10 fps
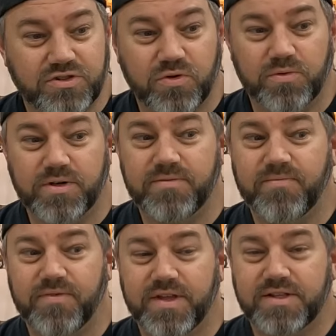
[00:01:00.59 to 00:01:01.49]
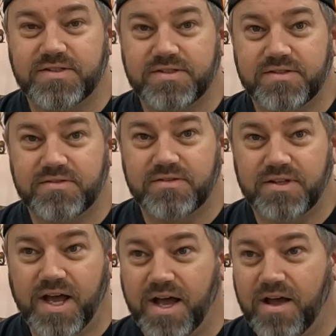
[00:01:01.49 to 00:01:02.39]
short one.
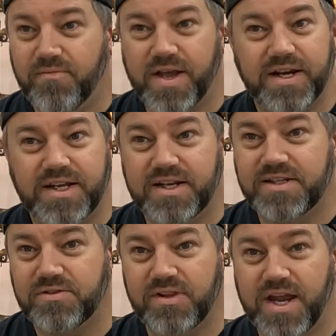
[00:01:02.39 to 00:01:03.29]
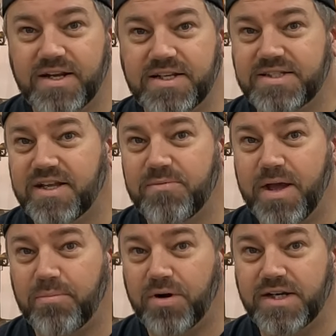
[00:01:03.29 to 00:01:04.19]
I'm not going to get into a lot of detail
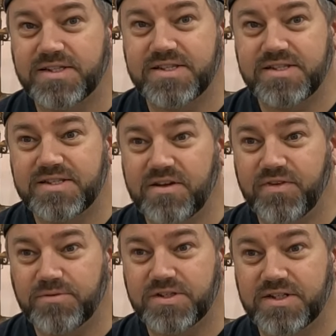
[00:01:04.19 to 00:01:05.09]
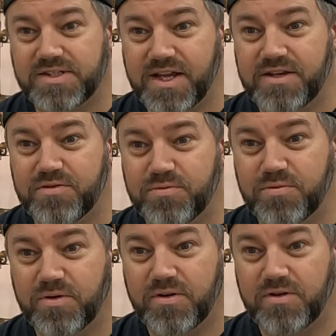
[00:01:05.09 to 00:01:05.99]
about prices and stuff. I'm just going to tell you
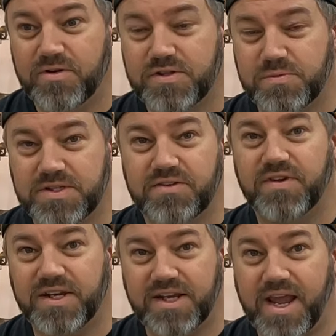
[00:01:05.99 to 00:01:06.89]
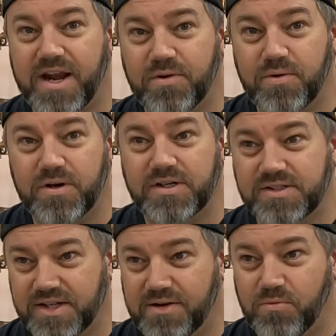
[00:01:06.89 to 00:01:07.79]
specific
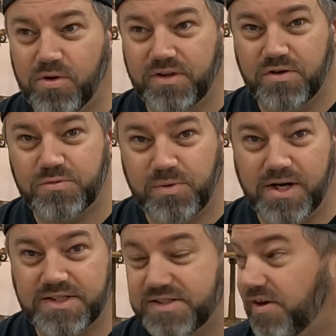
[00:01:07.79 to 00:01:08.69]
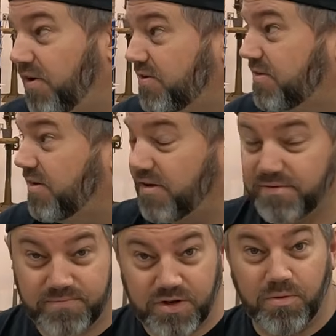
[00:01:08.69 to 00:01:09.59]
categories and what those prices cost,
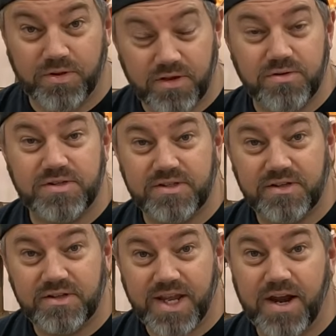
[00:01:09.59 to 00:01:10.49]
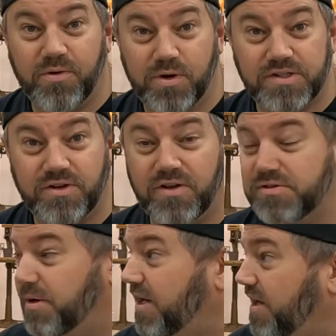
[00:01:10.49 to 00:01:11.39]
or what those categories
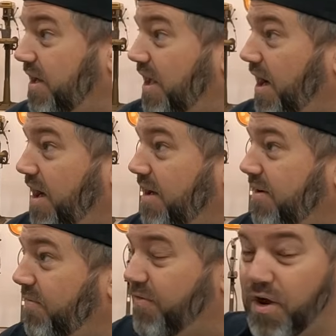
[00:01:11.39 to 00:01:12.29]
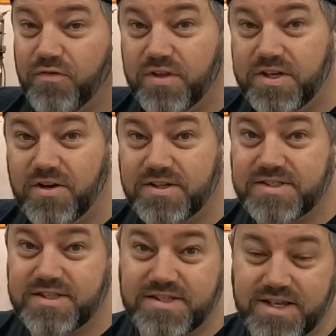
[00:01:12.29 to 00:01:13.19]
cost me. Hopefully y'all can
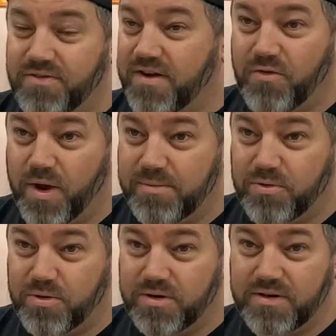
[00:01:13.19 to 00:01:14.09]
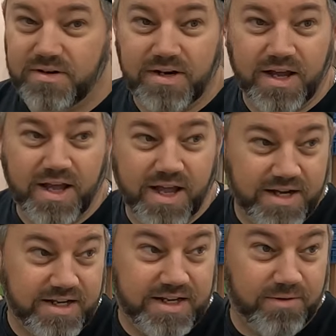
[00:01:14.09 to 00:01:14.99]
see this. I don't have a whiteboard. I
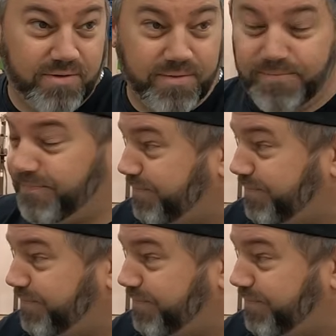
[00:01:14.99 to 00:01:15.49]
need to get one.